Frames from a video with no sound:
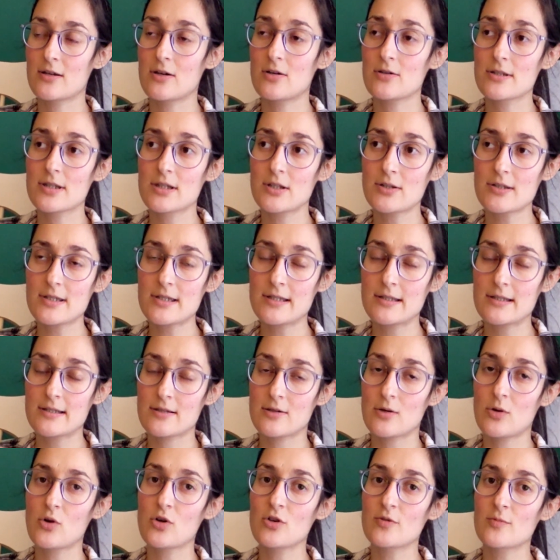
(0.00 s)
Oxytocin is a
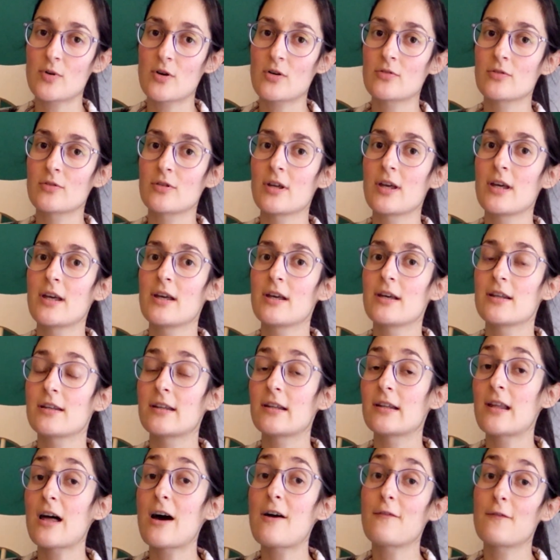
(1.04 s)
hormone, the
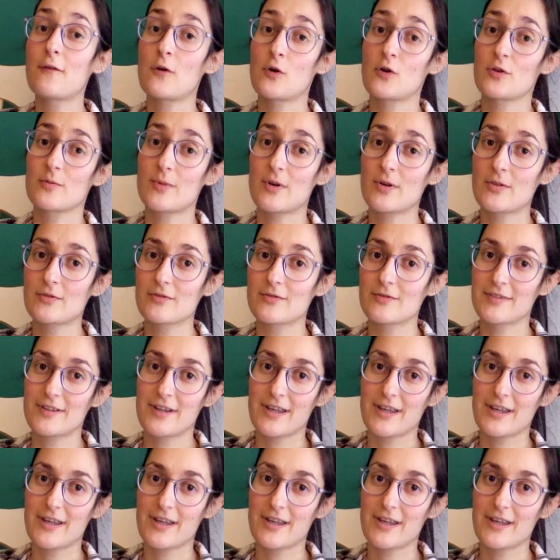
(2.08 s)
love hormone.